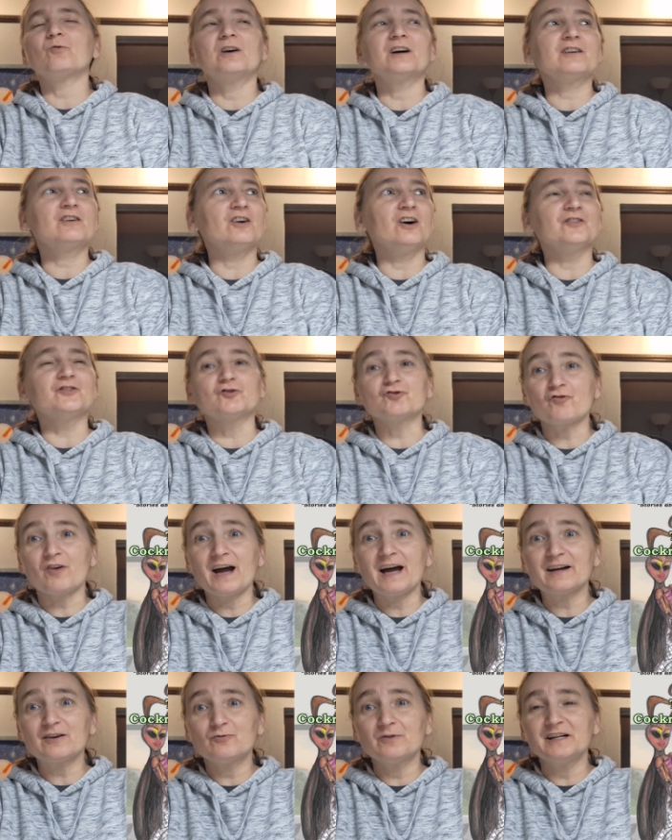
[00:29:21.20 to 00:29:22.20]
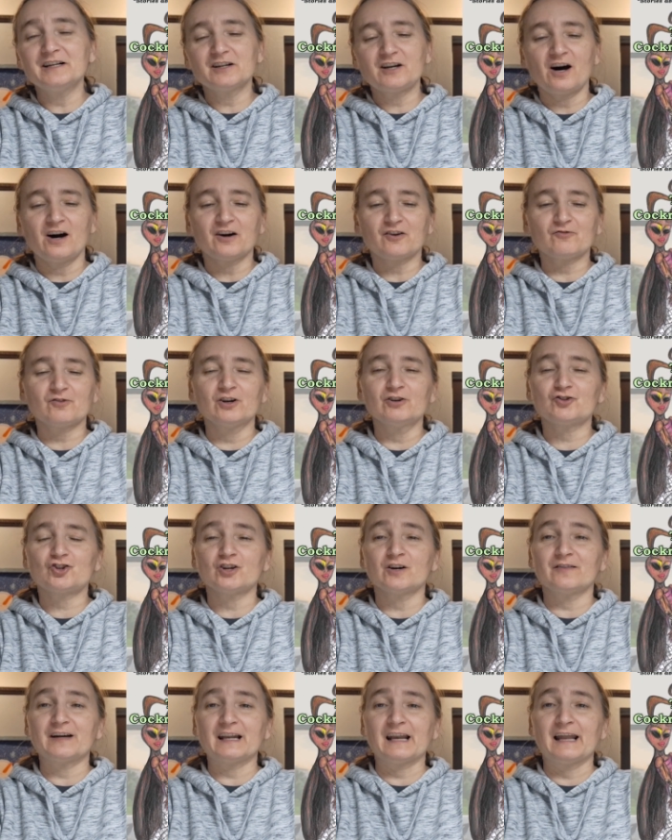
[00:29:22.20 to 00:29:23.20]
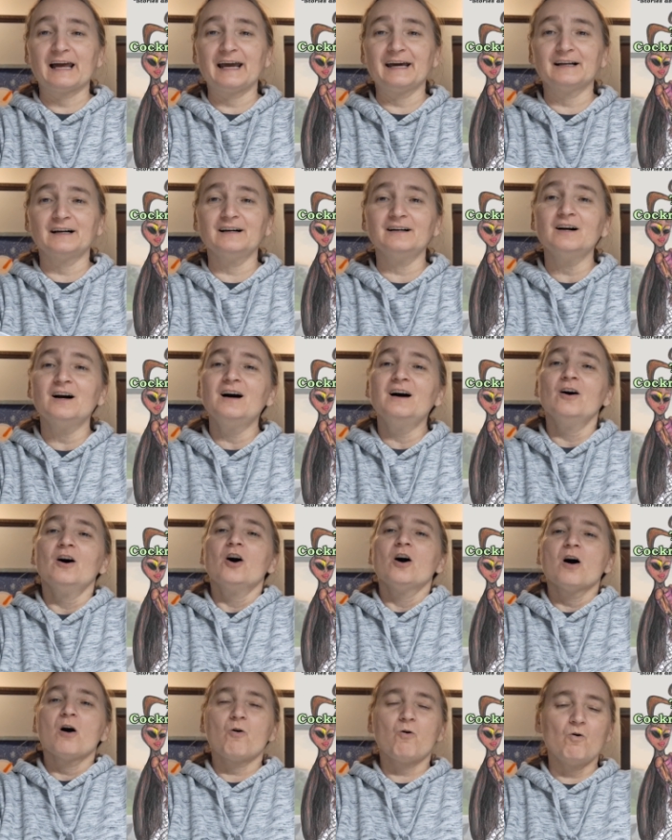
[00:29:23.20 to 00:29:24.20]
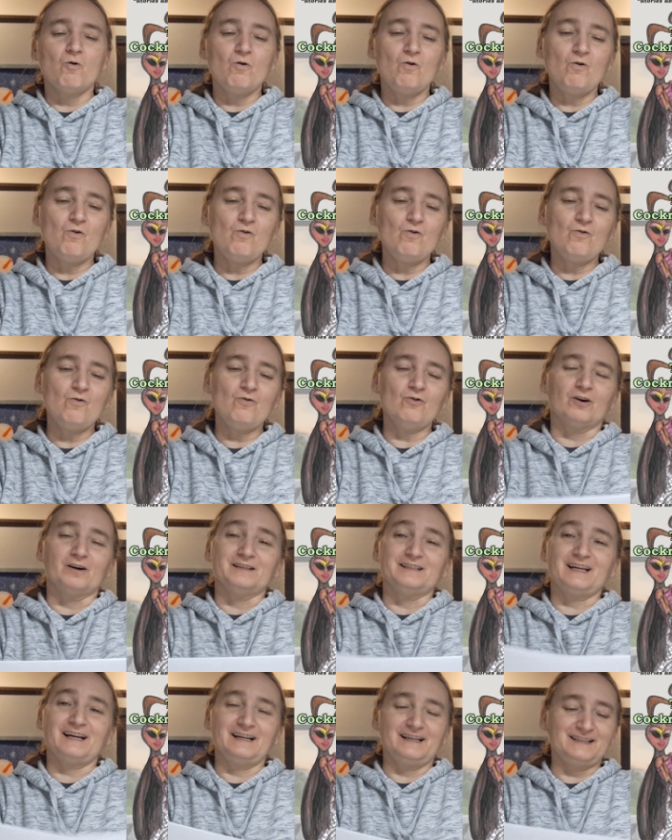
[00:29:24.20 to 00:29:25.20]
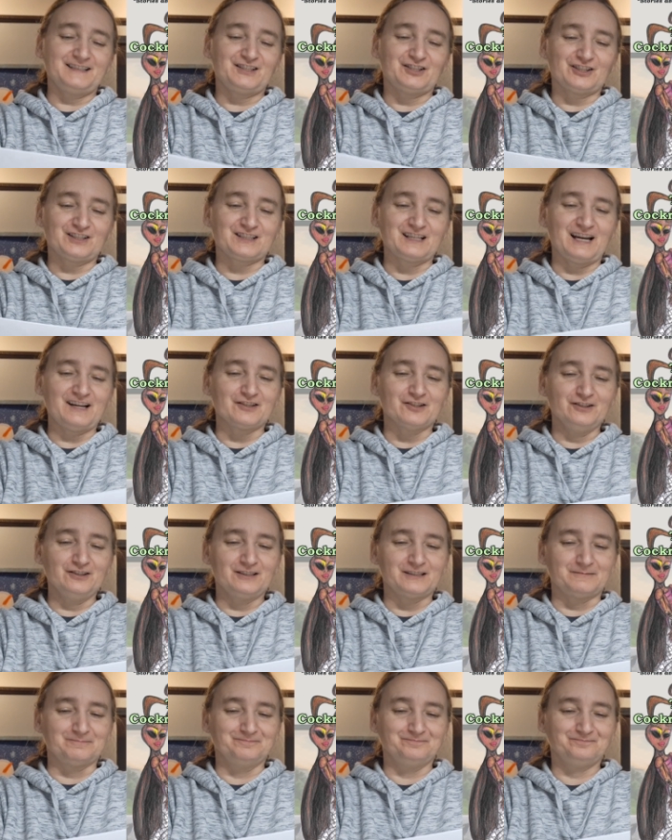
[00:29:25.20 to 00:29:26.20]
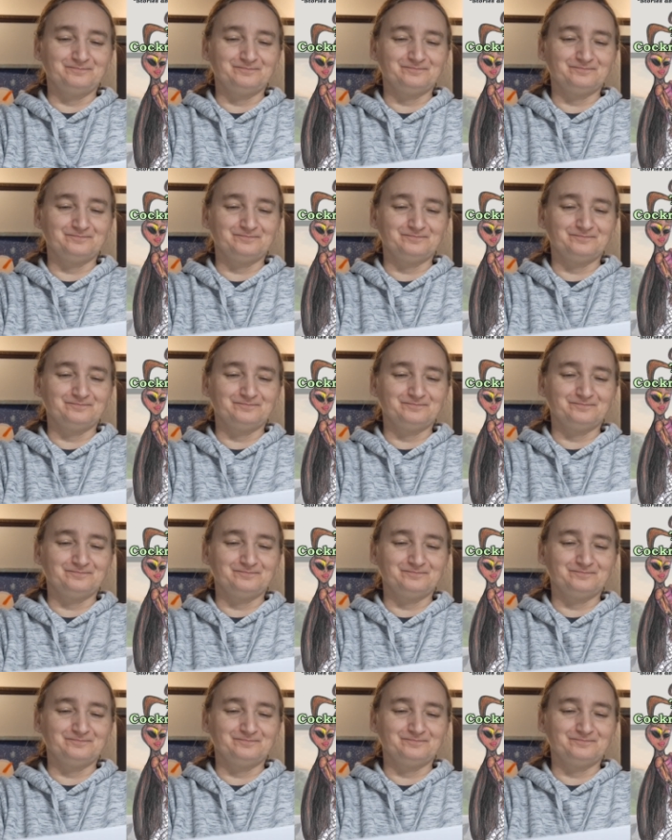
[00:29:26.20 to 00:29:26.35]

one called the Drag Queen Cockroach of Atlanta. Whoo! Yeah, it's just that good.